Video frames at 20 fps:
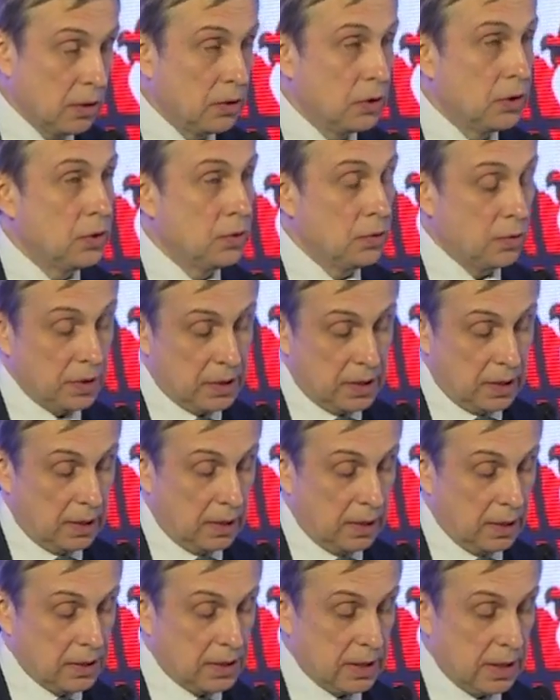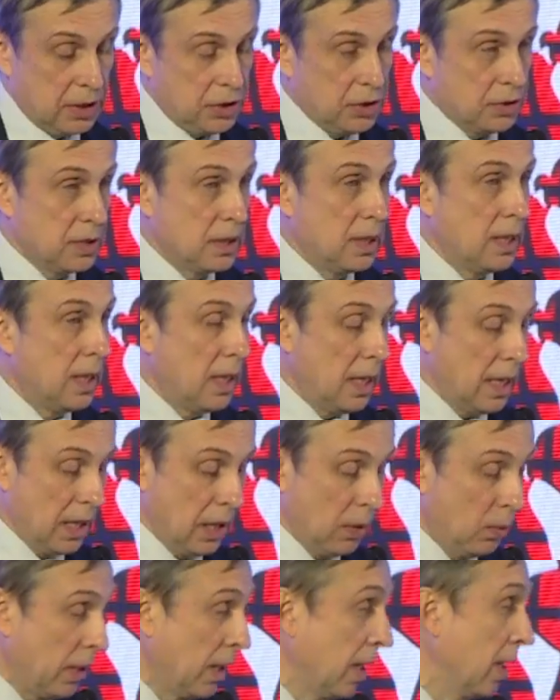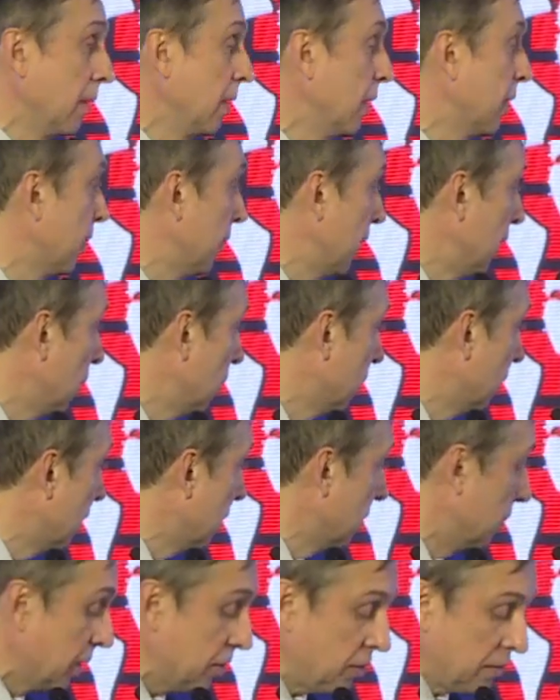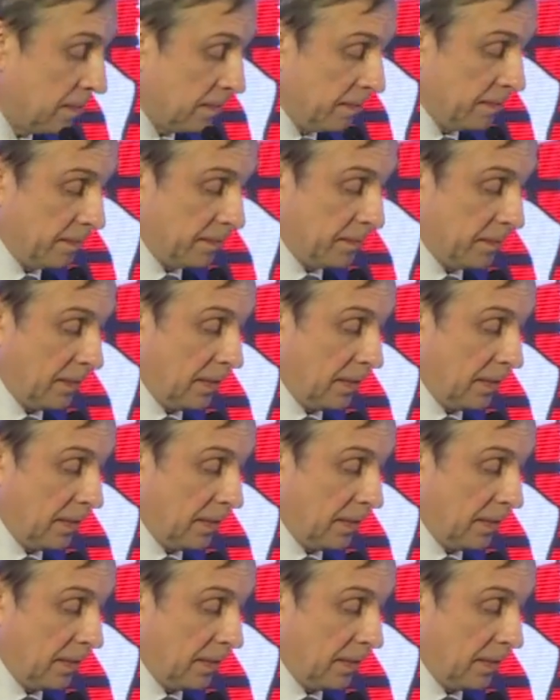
new radicalizations anywhere. Thank you very much.